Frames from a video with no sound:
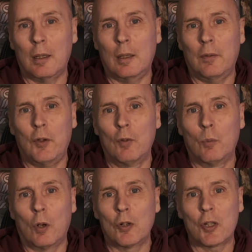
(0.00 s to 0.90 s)
If you've
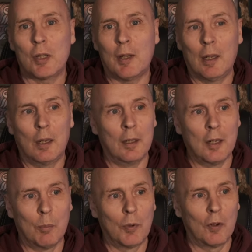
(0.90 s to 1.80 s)
watched a
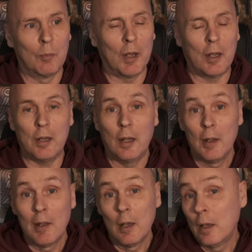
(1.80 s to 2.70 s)
number of my
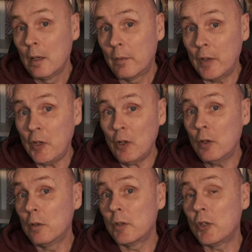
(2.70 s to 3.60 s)

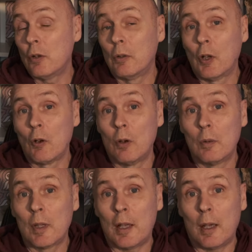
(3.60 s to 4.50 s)
videos, you'll
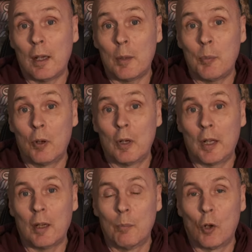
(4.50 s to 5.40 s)
know that I put
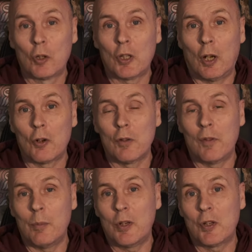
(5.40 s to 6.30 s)
like a montage
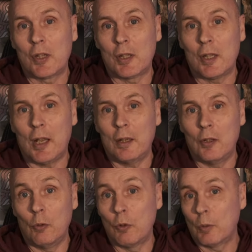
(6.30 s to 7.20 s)
of images at the
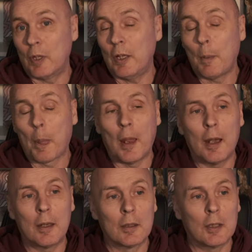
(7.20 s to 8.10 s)
end usually,
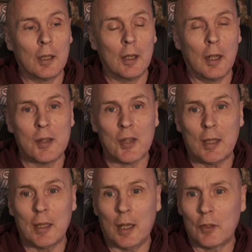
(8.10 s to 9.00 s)
and I
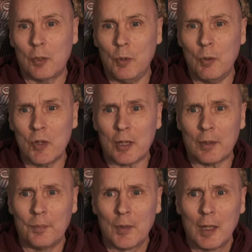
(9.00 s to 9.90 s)
set that to
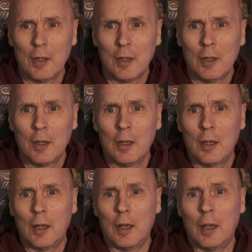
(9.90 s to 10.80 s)
music.
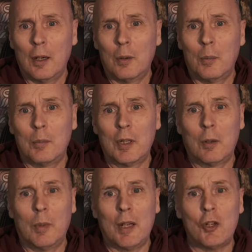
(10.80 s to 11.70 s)

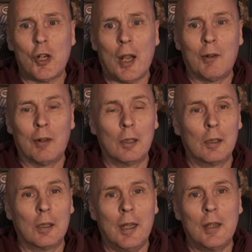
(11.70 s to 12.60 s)
Now my
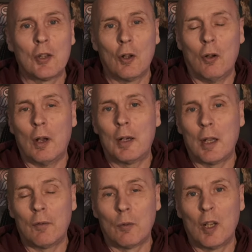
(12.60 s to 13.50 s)
channel is not and
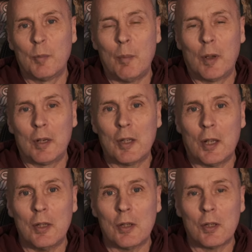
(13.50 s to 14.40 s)
never will be
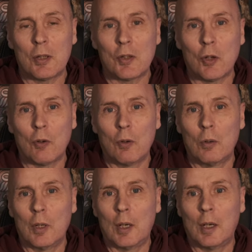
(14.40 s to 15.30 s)
monetized, so